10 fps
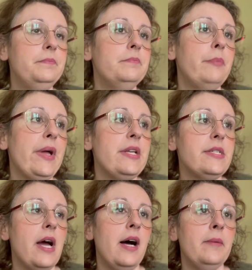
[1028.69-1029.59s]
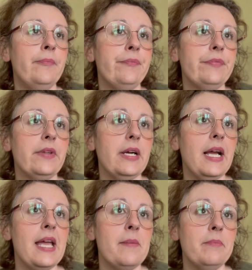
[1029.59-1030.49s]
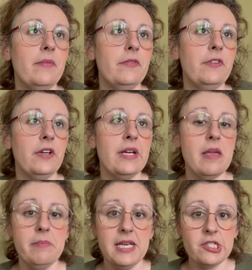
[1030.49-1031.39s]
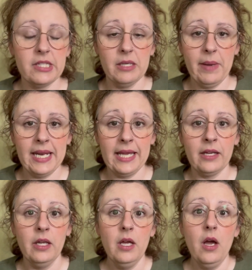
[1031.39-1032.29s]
But I am very impatiently waiting.